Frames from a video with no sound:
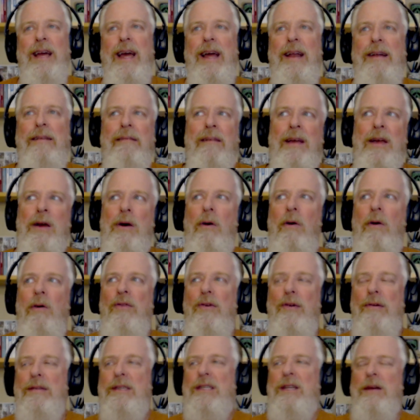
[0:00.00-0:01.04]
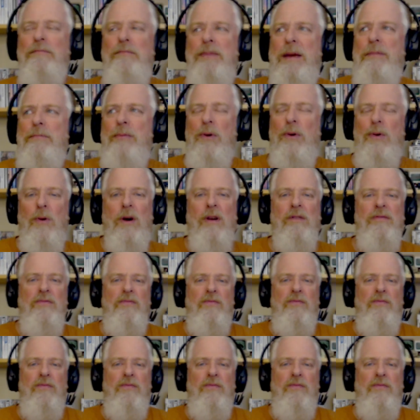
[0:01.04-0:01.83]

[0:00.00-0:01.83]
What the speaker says: And although some people who are